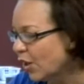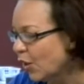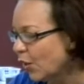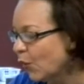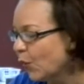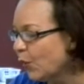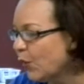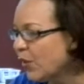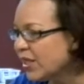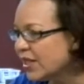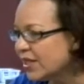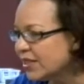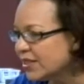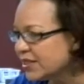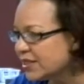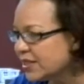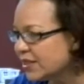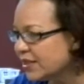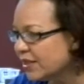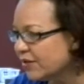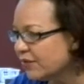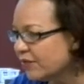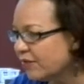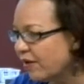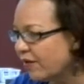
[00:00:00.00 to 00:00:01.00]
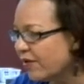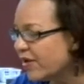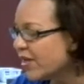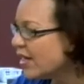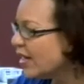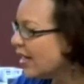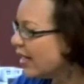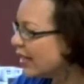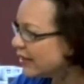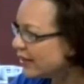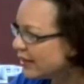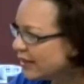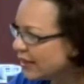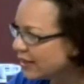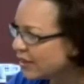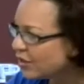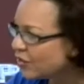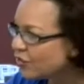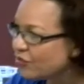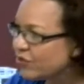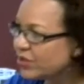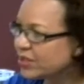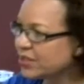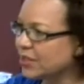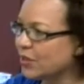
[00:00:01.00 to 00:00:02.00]
we consider it very Catholic and
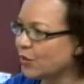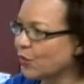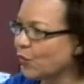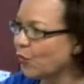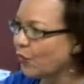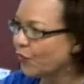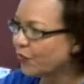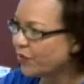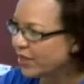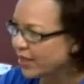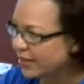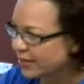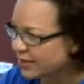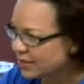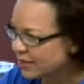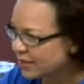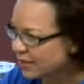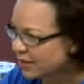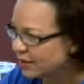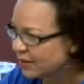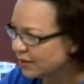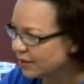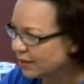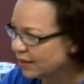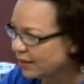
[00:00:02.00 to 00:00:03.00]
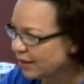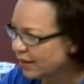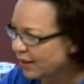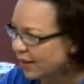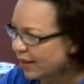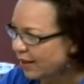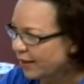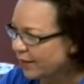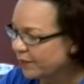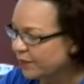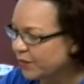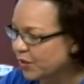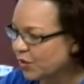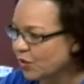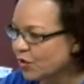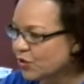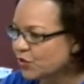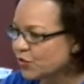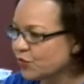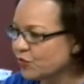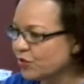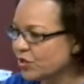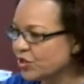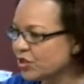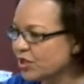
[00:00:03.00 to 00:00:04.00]
Christian oriented, mm-hmm, because
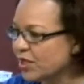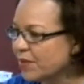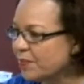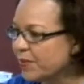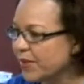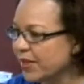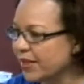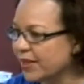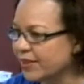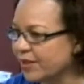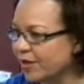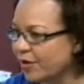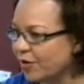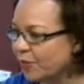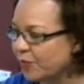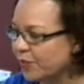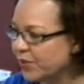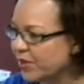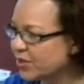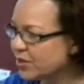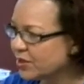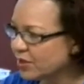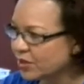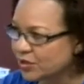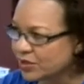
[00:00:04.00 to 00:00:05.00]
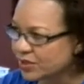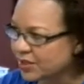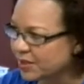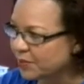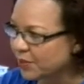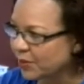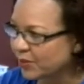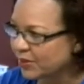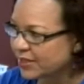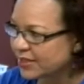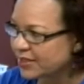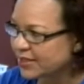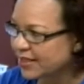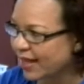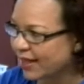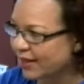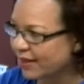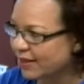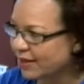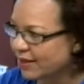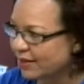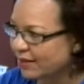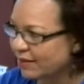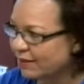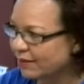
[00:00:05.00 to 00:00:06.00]
original pain therapy is not just about the
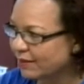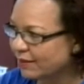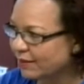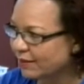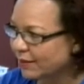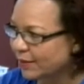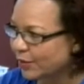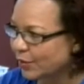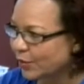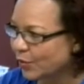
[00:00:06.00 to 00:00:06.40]
psyche, mm-hmm,